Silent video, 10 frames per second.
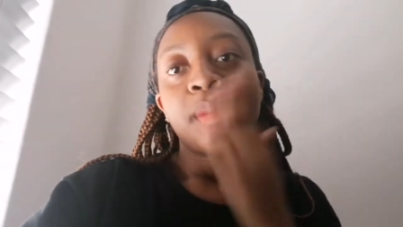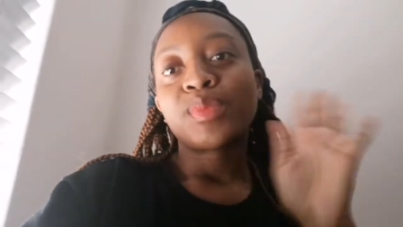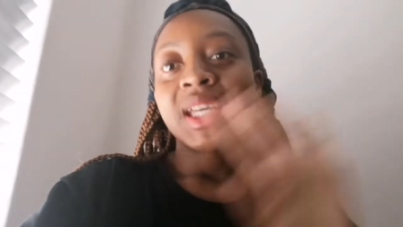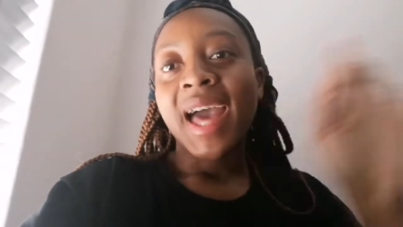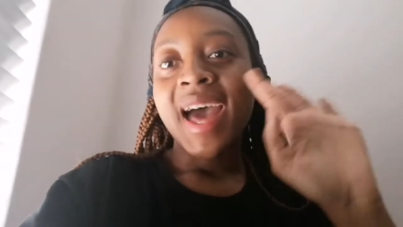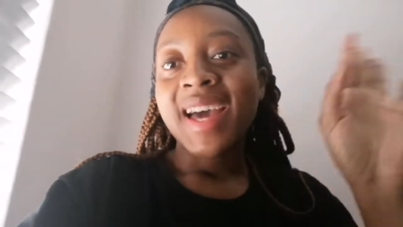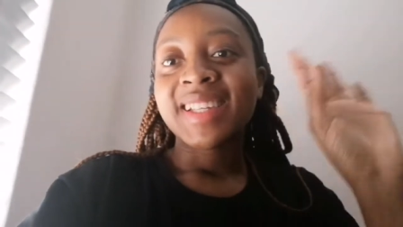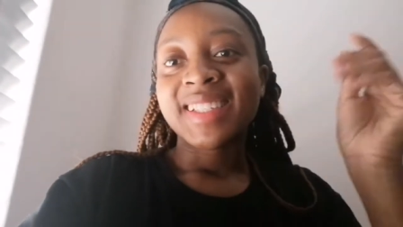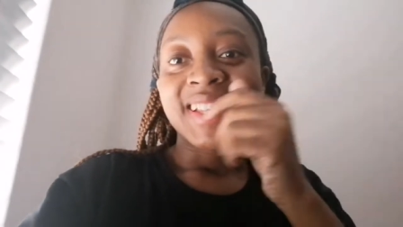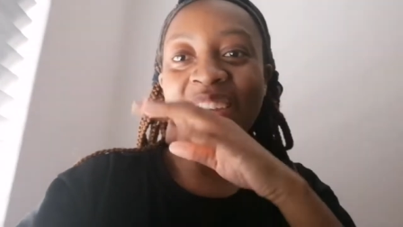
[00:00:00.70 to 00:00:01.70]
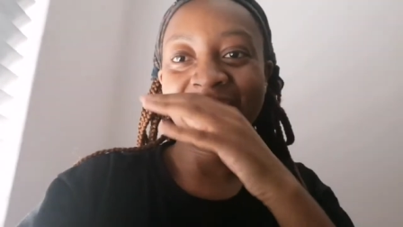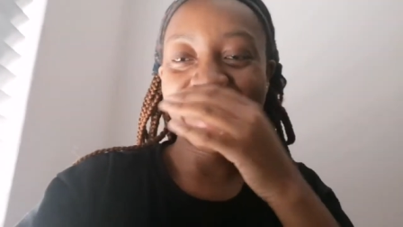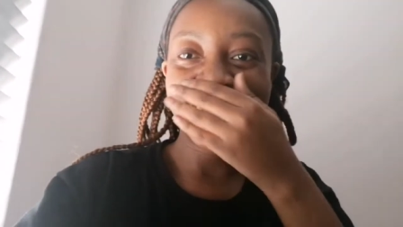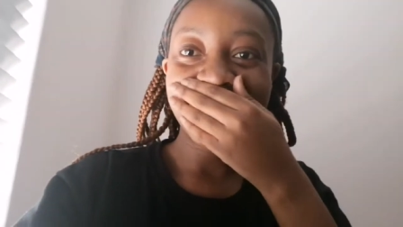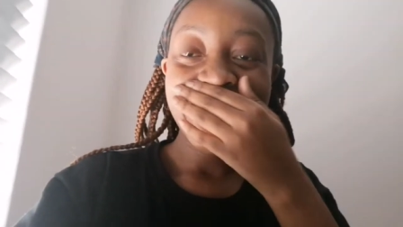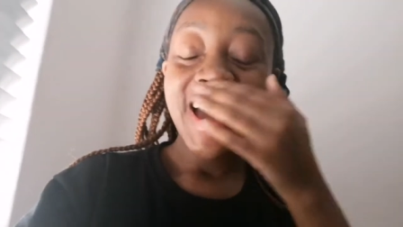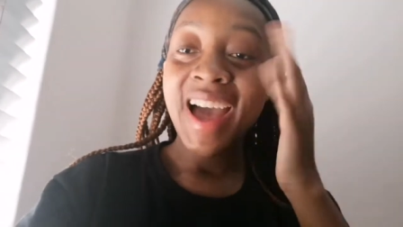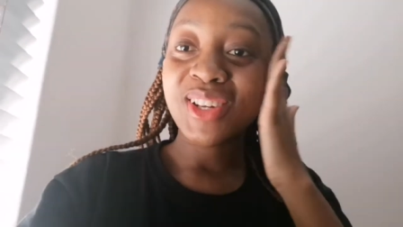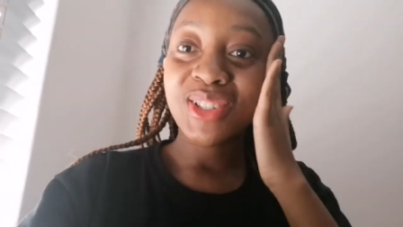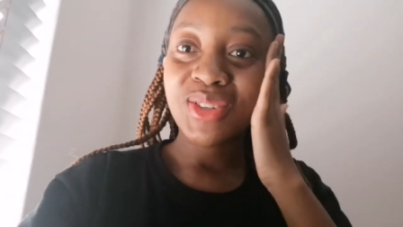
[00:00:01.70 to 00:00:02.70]
Morning guys.
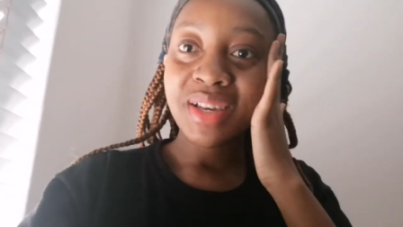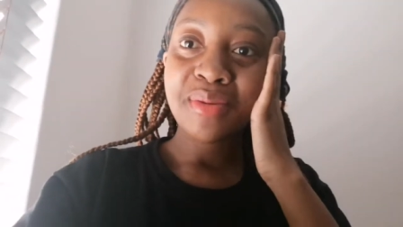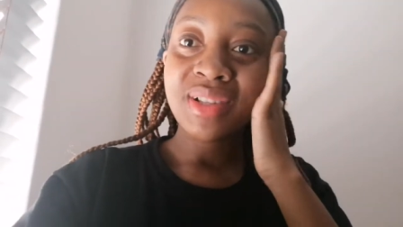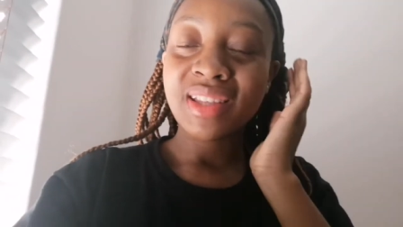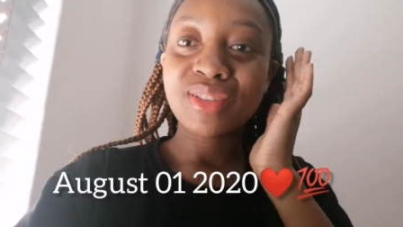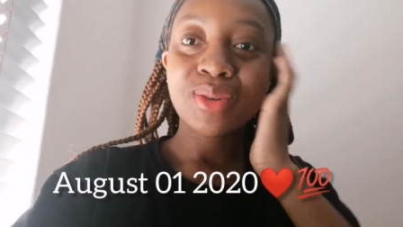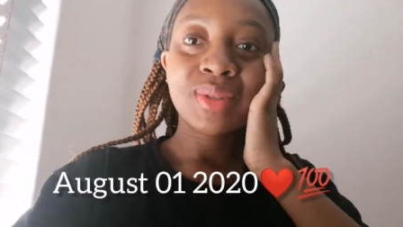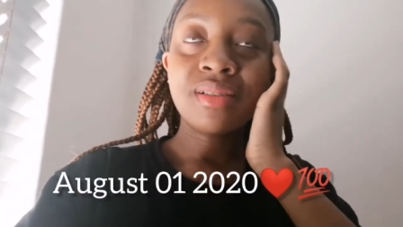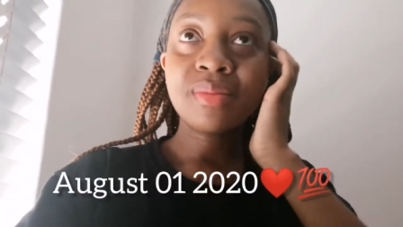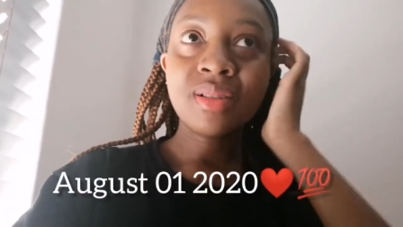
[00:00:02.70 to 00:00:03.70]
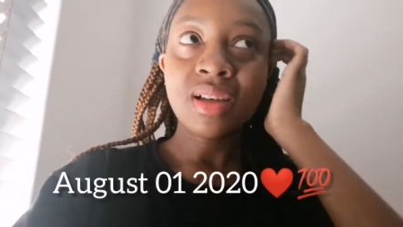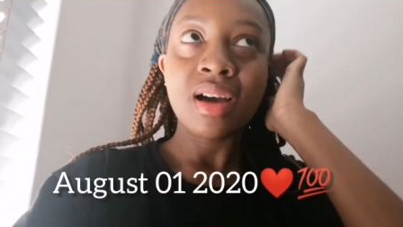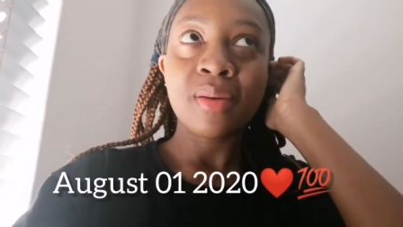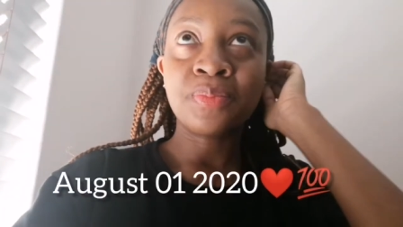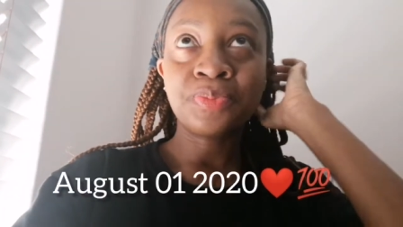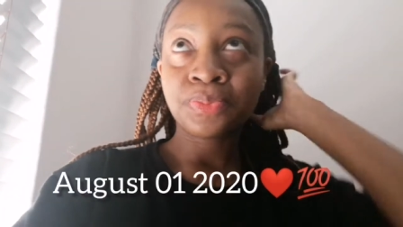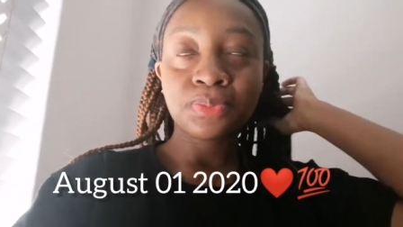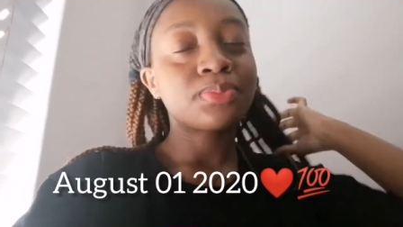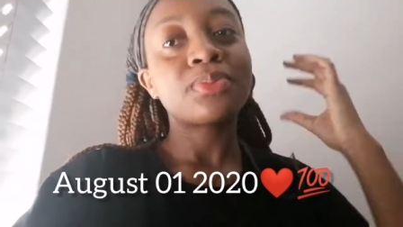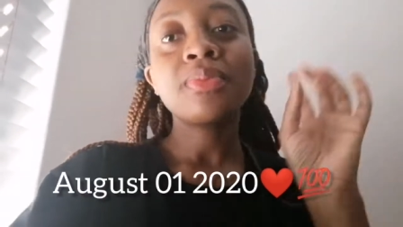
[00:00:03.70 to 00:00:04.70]
I look so terrible and I feel so terrible. um
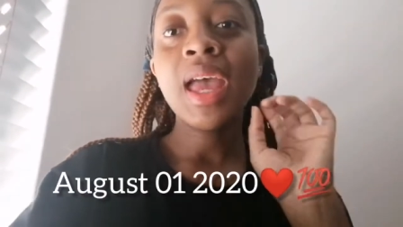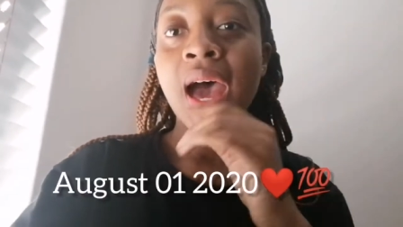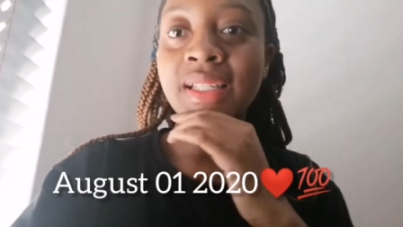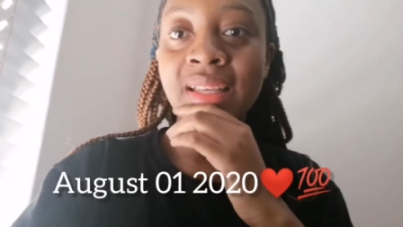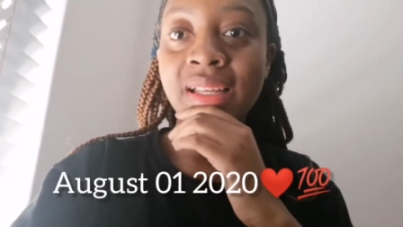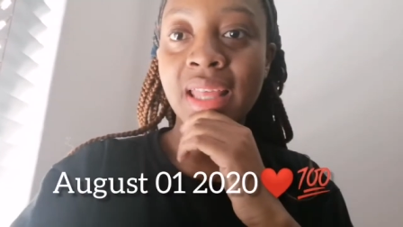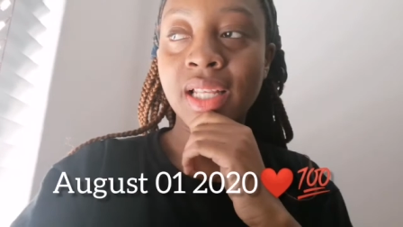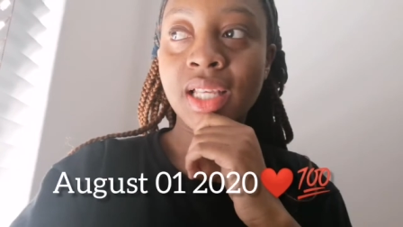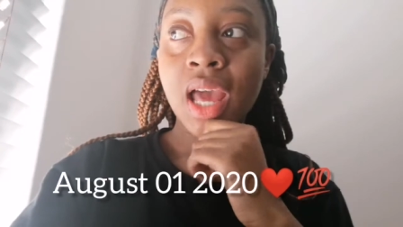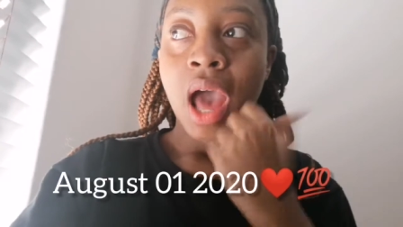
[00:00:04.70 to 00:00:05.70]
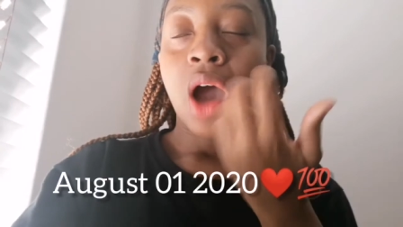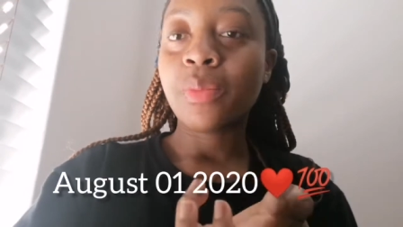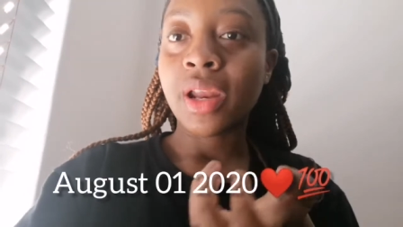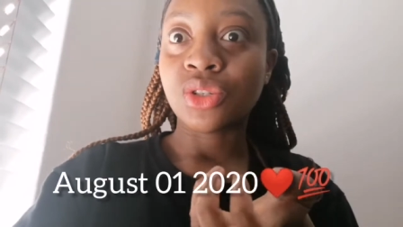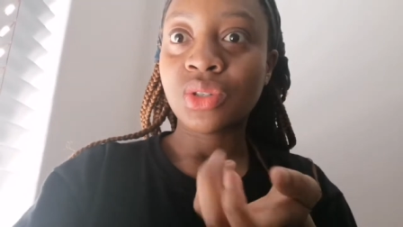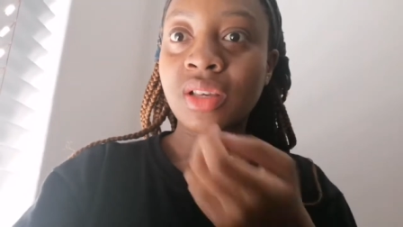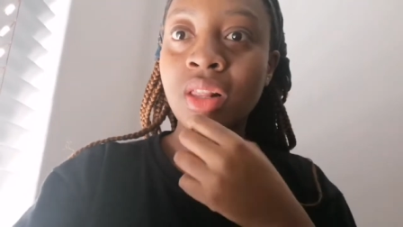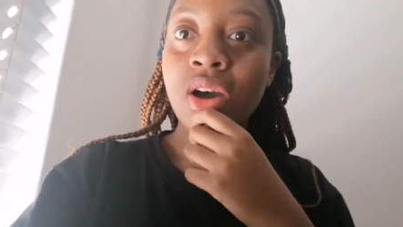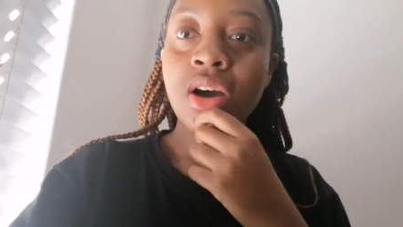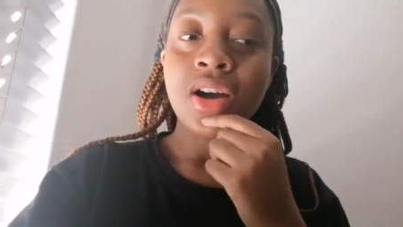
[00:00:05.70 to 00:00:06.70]
I decided that how about I shoot a
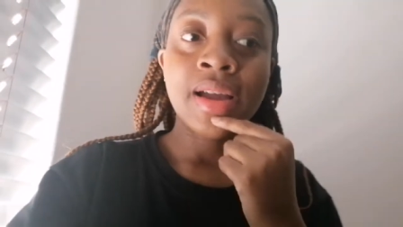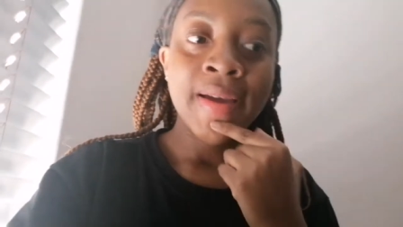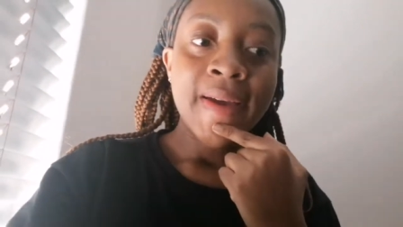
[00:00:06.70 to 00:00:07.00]
vlog.